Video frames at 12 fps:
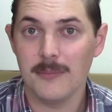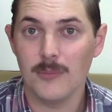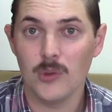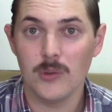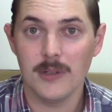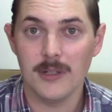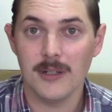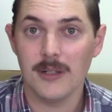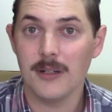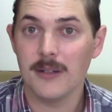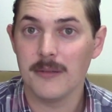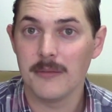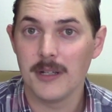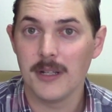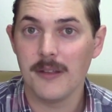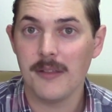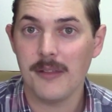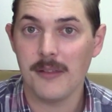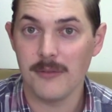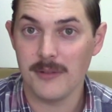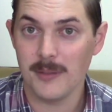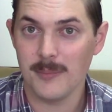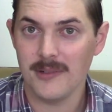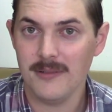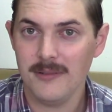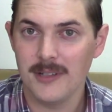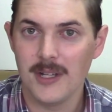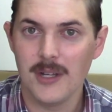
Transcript: more suitable